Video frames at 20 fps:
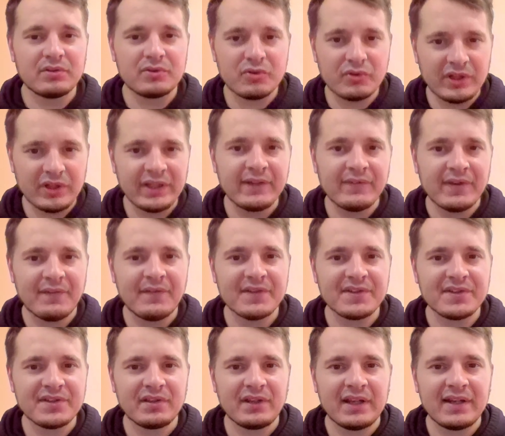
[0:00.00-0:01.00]
to leave
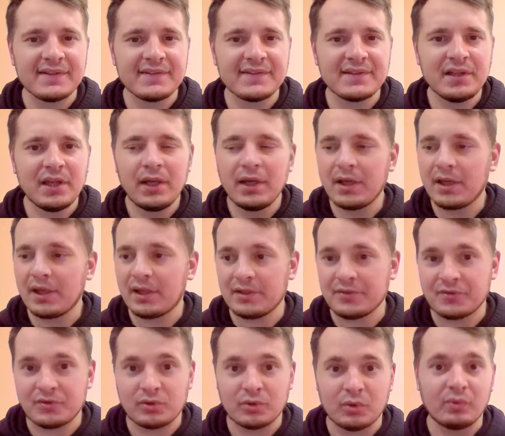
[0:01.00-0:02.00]
legacy,
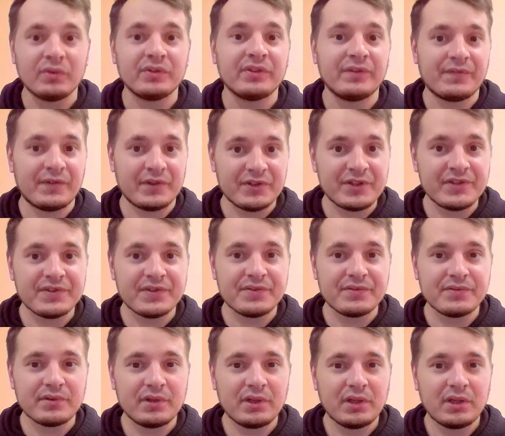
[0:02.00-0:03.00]
and it's told different
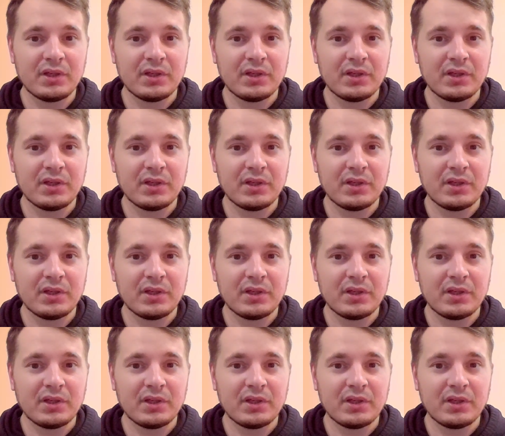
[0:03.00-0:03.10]
reasons.